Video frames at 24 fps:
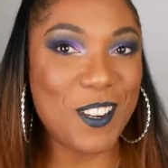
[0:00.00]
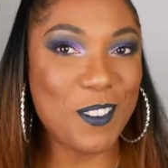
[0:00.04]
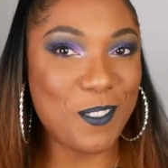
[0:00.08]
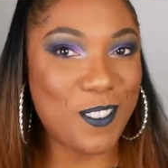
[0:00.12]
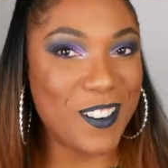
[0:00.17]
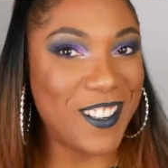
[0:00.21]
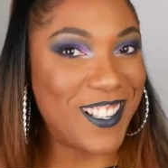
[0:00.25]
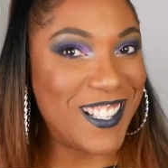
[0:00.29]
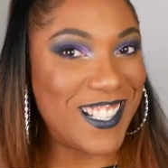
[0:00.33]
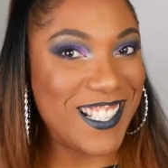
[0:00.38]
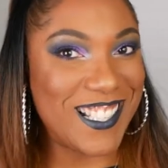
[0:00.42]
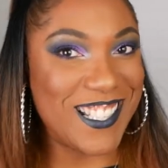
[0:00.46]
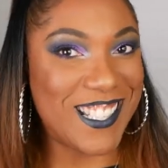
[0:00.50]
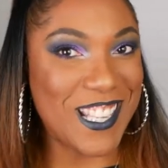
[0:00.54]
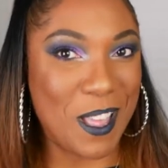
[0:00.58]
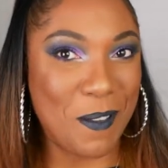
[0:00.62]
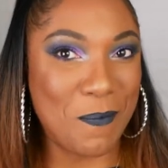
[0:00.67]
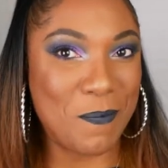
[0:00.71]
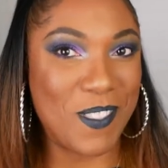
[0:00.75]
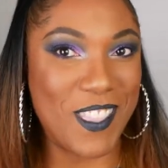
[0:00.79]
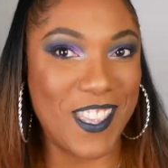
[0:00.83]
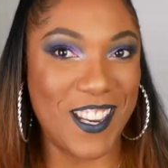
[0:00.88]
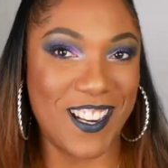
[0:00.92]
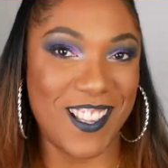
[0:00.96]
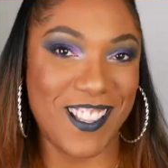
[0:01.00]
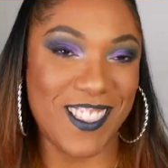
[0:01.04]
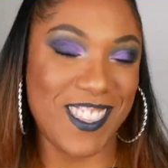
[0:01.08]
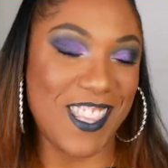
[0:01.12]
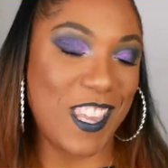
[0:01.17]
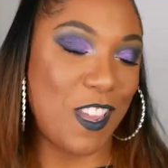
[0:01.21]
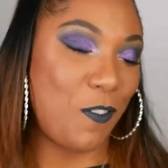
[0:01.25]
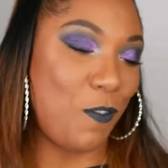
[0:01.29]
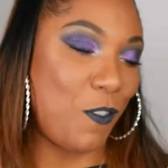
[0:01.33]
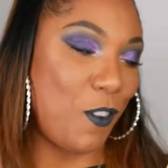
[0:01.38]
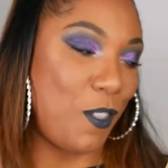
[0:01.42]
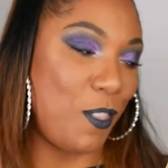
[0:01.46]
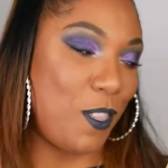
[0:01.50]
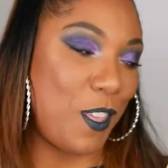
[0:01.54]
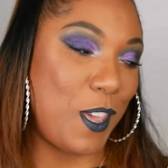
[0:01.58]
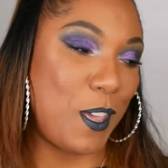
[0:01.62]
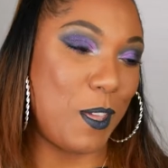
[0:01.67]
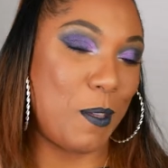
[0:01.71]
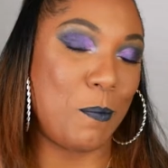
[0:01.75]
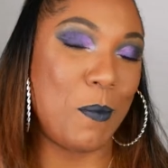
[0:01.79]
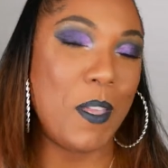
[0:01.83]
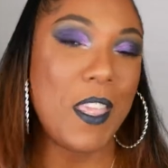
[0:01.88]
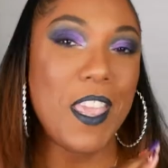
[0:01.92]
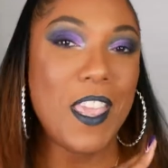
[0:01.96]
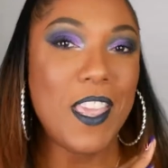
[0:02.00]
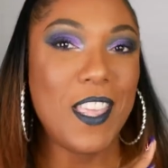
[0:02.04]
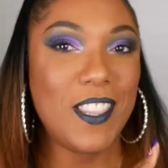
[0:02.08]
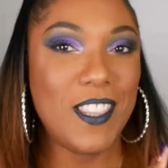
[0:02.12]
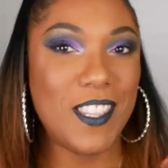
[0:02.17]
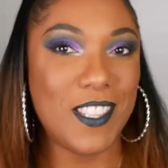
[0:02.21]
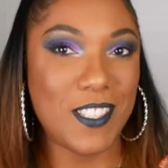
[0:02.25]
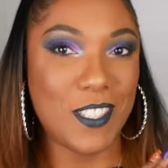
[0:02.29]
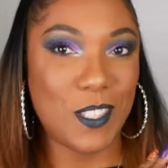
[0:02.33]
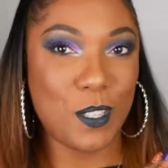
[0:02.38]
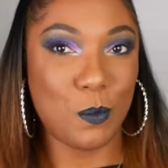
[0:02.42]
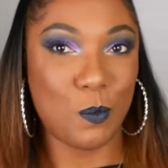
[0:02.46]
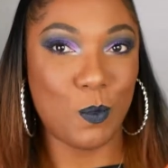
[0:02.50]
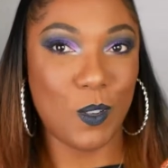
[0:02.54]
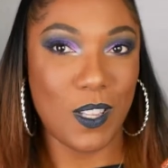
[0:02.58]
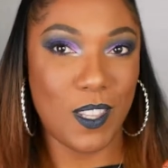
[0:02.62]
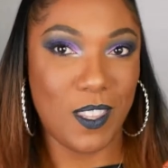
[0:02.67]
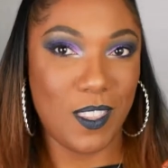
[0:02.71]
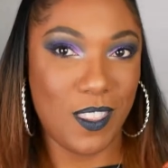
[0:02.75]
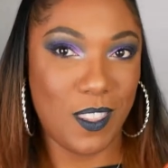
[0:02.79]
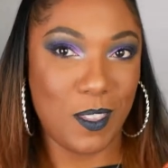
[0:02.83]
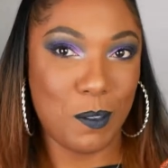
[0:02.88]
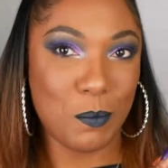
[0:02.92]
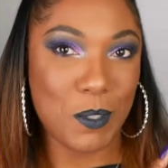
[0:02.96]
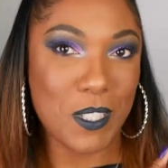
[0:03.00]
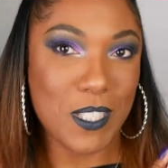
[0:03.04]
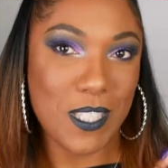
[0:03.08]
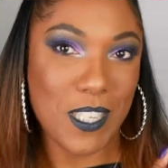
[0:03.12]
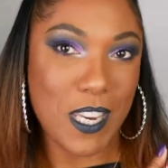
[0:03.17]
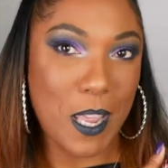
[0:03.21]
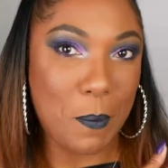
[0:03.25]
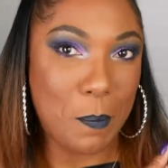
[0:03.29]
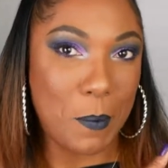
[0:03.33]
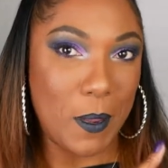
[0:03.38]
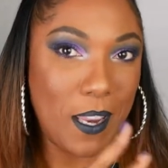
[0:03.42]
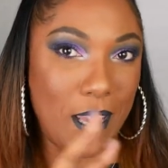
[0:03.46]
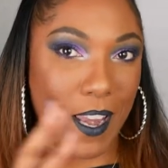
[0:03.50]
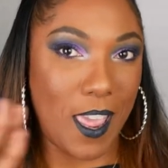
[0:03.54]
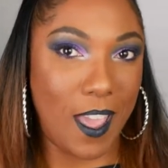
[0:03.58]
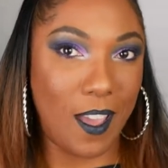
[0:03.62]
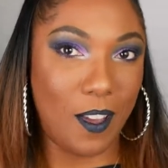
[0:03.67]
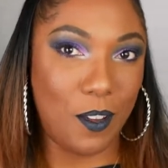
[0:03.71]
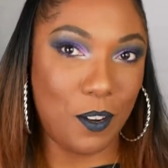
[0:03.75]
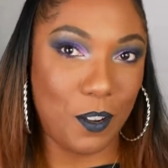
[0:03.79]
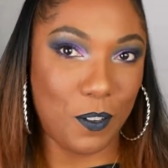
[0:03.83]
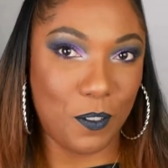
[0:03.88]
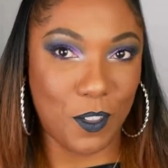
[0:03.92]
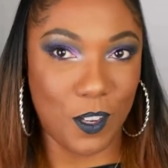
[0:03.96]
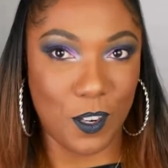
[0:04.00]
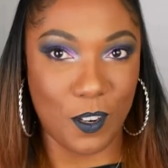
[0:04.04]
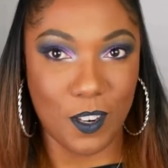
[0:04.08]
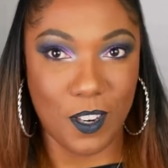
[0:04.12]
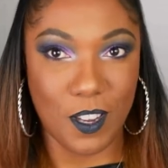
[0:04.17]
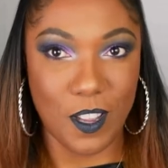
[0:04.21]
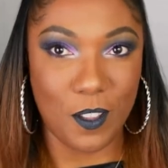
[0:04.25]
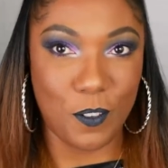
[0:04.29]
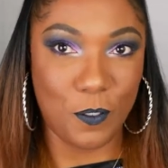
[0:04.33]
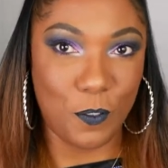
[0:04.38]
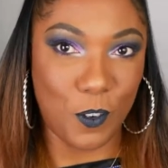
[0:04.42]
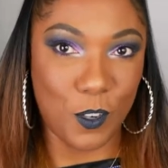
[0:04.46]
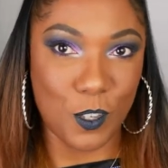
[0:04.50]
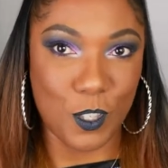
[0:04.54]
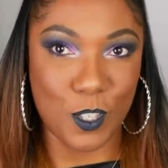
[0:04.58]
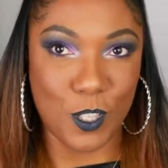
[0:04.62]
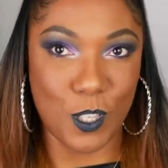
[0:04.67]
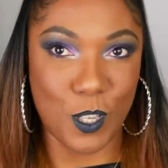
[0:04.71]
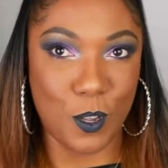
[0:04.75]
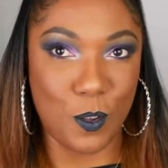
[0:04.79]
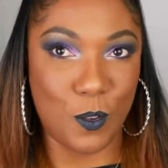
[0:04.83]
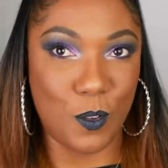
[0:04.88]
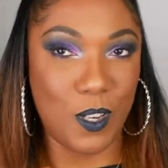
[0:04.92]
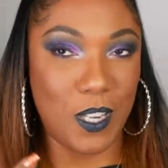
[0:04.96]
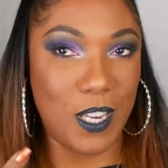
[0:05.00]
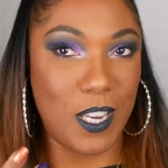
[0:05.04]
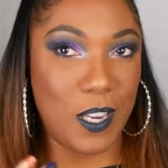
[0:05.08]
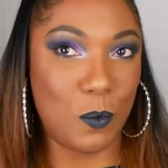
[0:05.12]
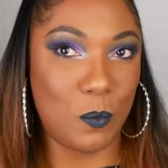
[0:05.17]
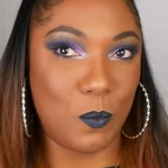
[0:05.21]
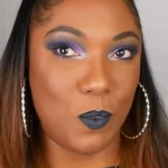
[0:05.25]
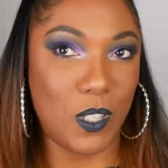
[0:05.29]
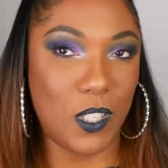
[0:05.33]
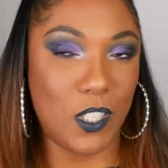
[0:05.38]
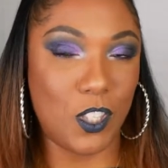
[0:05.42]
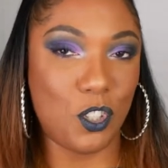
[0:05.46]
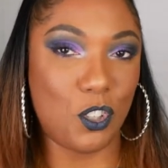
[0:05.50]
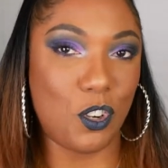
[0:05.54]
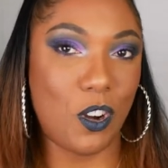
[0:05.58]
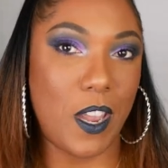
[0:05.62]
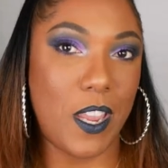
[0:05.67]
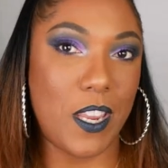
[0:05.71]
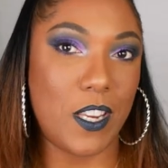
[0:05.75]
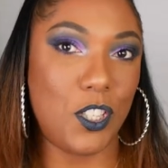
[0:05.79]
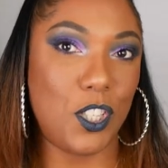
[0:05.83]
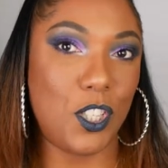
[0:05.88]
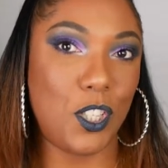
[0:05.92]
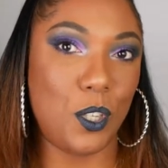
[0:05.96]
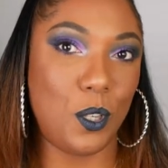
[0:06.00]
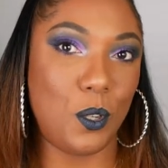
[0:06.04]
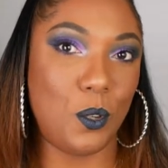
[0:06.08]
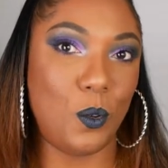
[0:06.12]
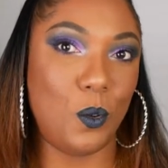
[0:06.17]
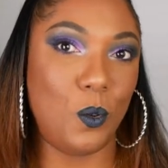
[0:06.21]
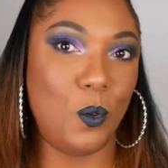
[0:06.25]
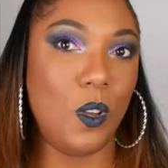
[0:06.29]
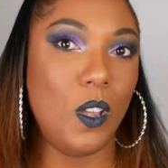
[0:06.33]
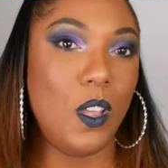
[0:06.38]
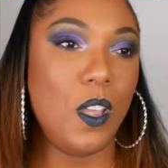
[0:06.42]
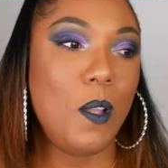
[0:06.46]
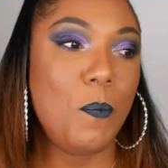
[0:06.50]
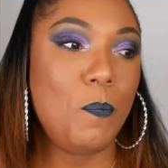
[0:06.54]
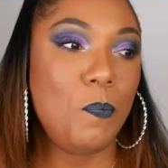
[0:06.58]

really something I think for them this is really them stepping out of their comfort zone and really trying to